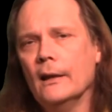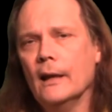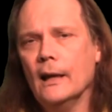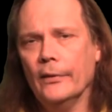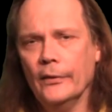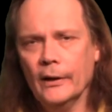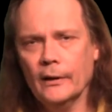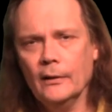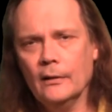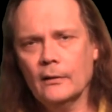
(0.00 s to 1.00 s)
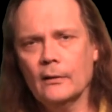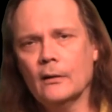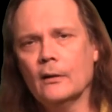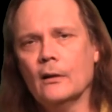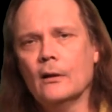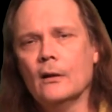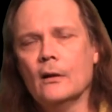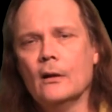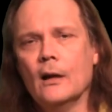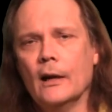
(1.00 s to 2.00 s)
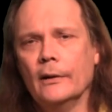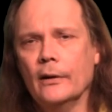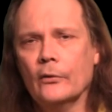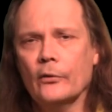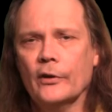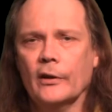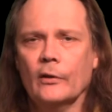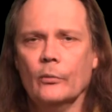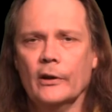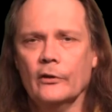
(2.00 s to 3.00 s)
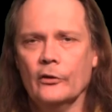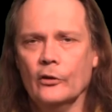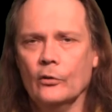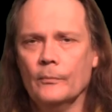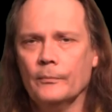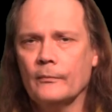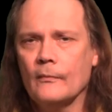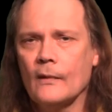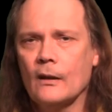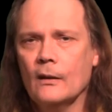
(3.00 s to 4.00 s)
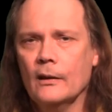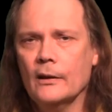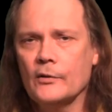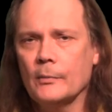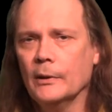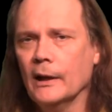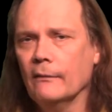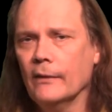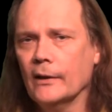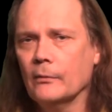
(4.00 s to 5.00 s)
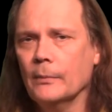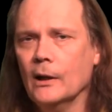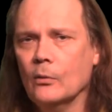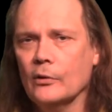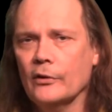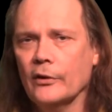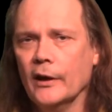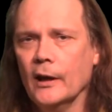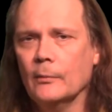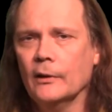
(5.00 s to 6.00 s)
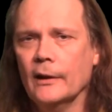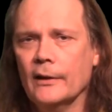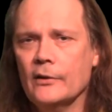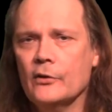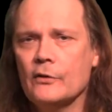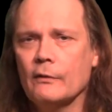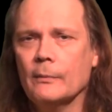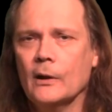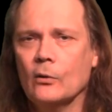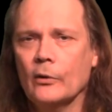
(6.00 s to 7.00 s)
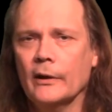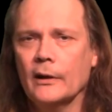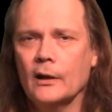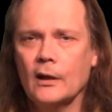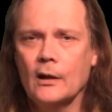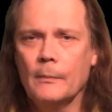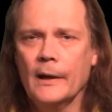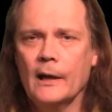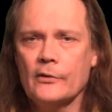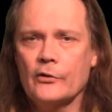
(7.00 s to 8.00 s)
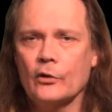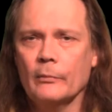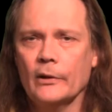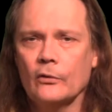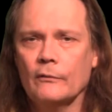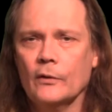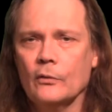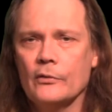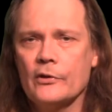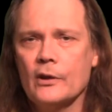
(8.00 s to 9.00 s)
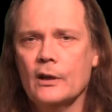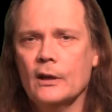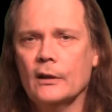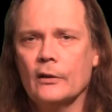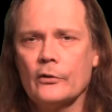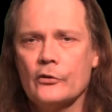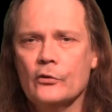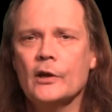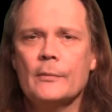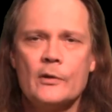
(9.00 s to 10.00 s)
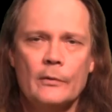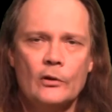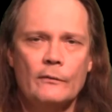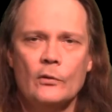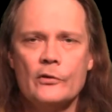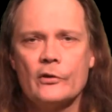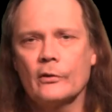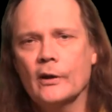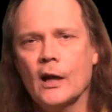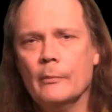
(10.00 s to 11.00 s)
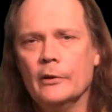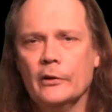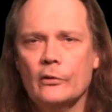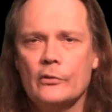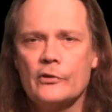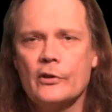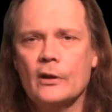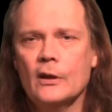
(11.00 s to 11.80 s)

And then another thing that we can do is apply phantom power to the cable, and that's used for powering capacitor microphones. Now, there's two types of microphones that are in common use.